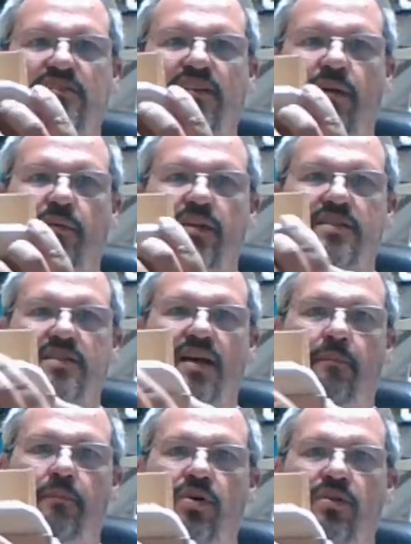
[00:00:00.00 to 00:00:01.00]
I mean, it's
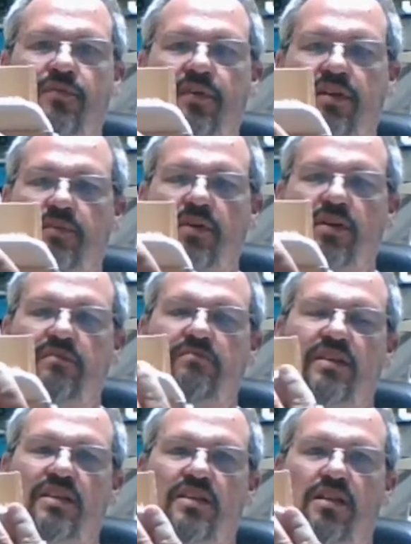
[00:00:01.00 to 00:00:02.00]
not perfect, but
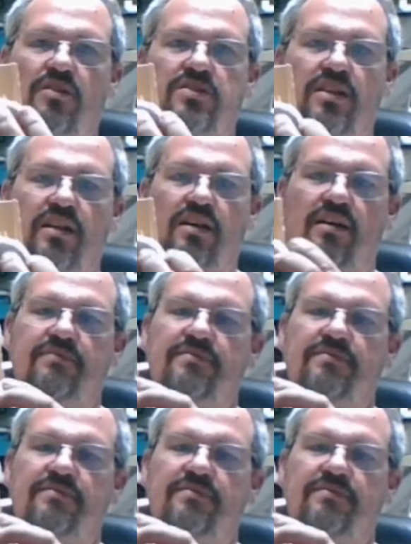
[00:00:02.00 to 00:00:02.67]
it's close enough.